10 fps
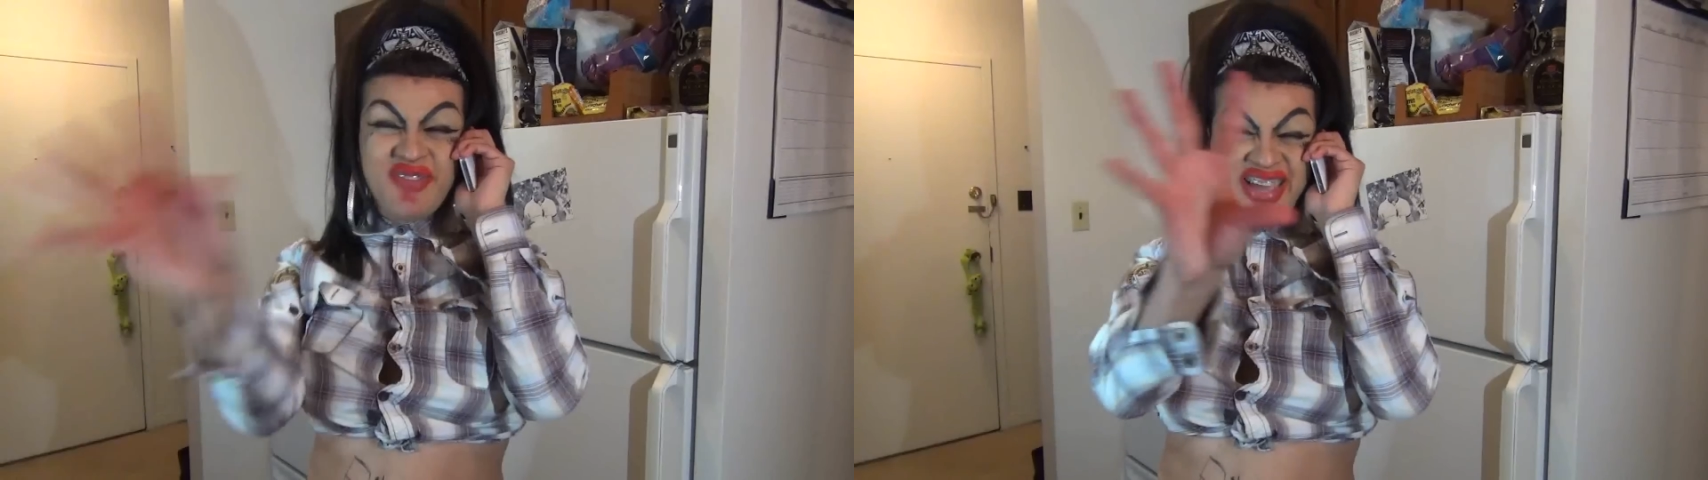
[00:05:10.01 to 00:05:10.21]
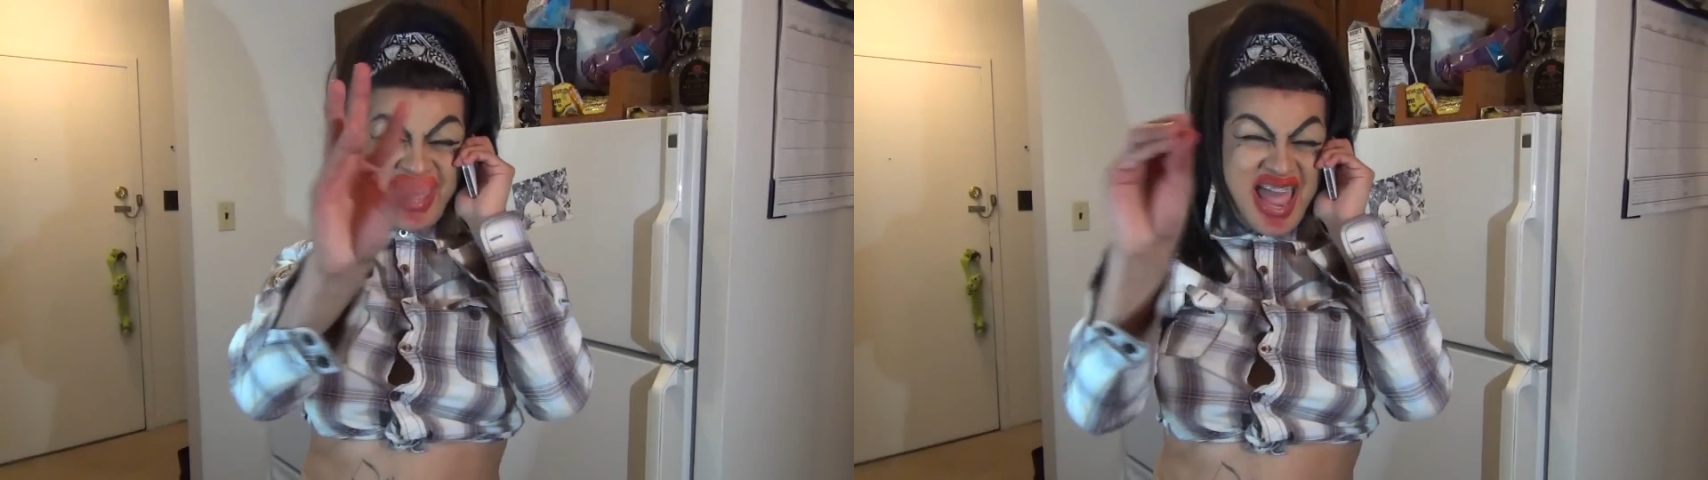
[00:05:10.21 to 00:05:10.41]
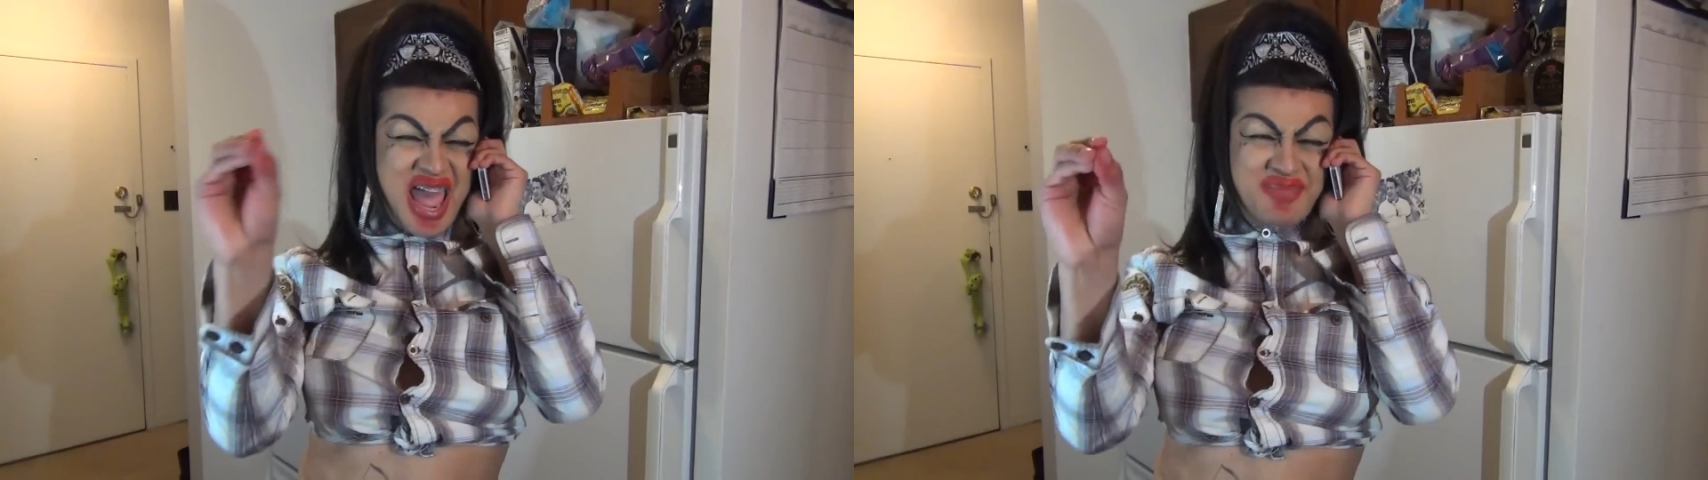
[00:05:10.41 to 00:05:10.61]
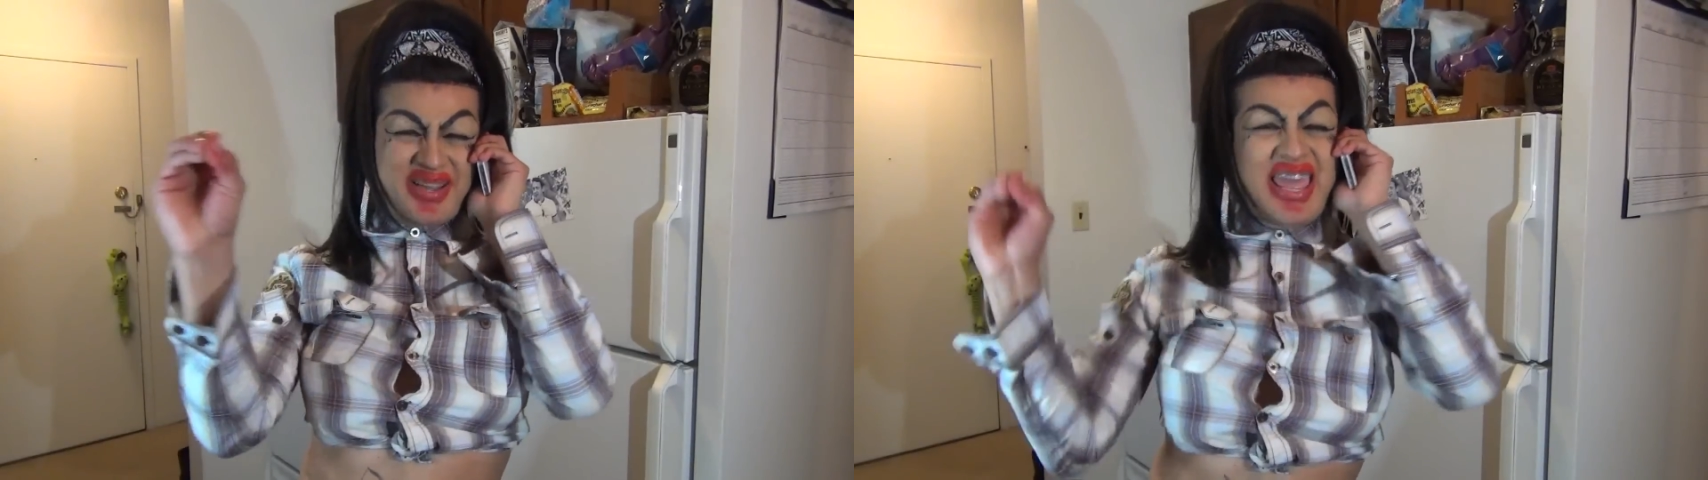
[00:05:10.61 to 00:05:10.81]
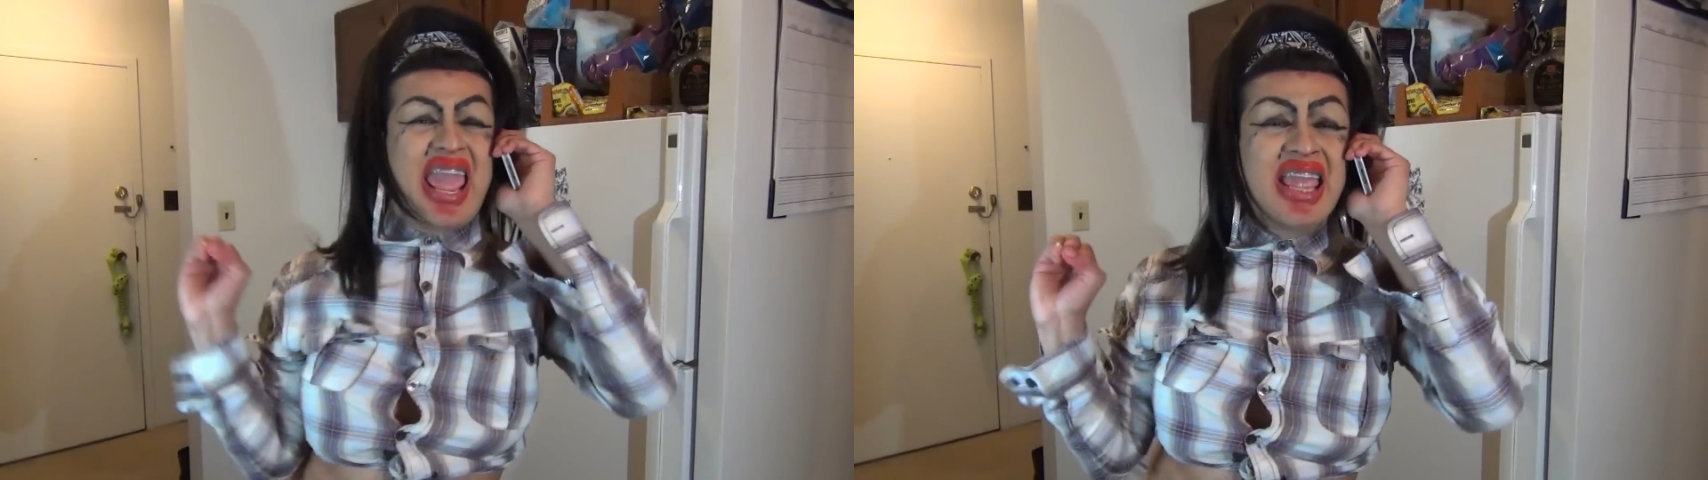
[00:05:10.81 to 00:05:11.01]
the fuck
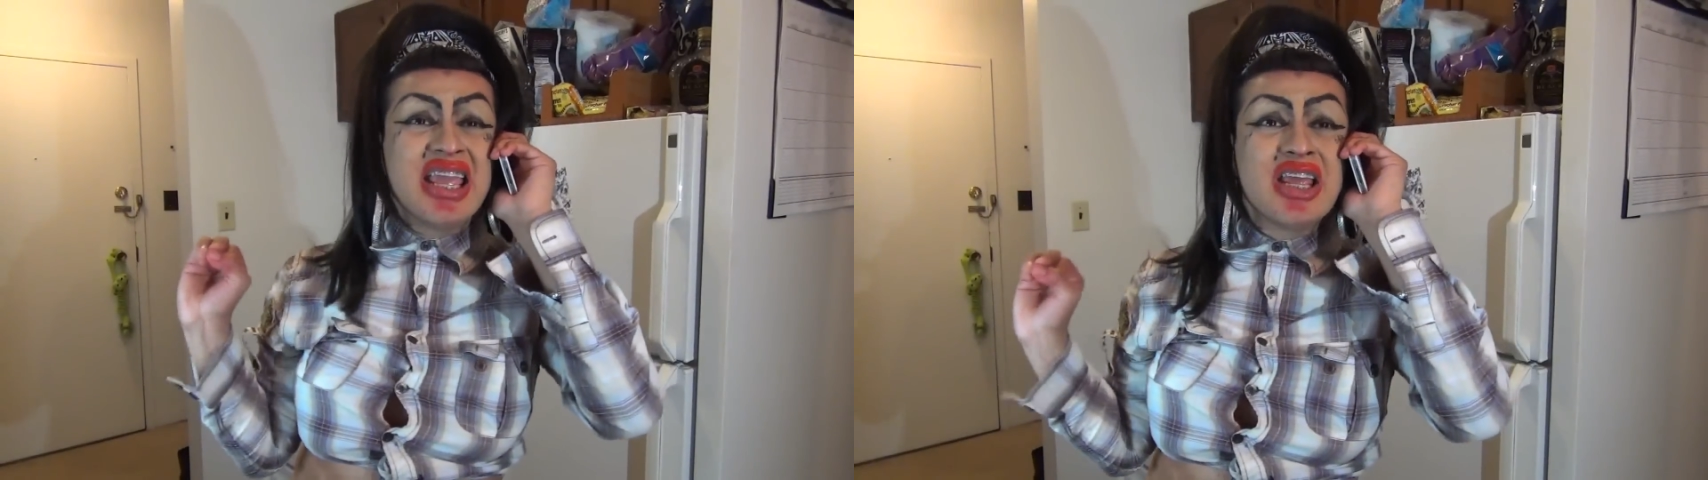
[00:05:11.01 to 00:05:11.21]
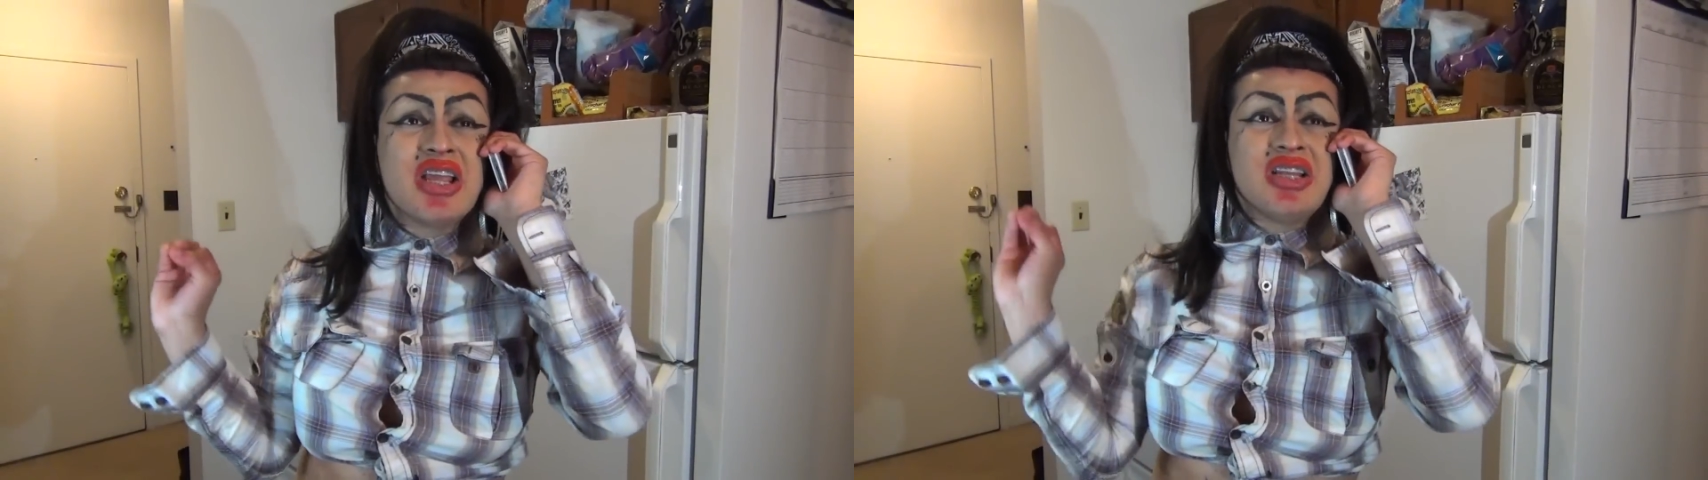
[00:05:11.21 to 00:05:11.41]
up, okay?